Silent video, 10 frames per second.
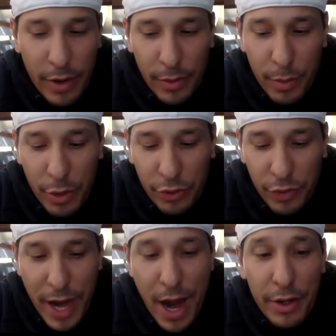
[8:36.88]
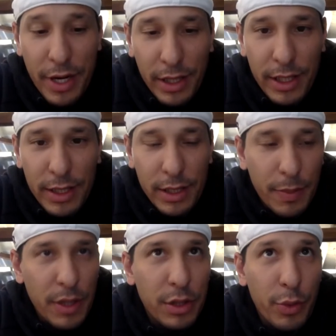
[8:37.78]
Most renowned, at least,
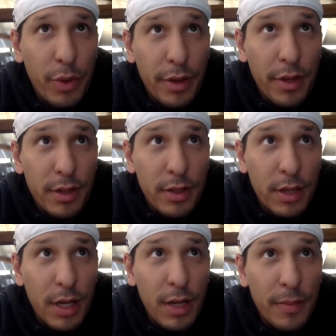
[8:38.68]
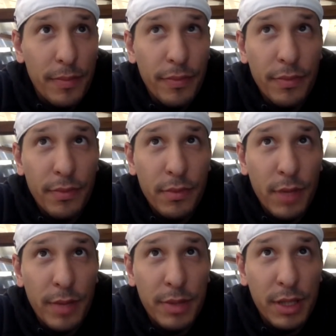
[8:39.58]
especially with his
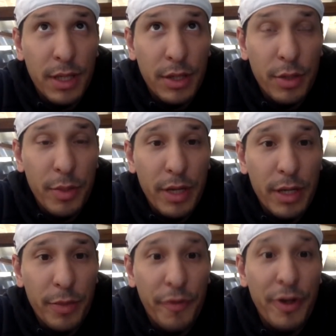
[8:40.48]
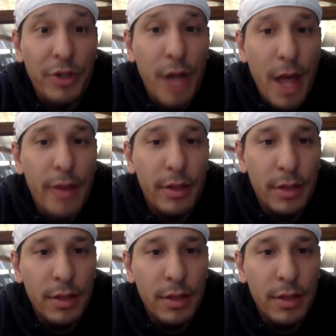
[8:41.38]
him seeing so many professional athletes.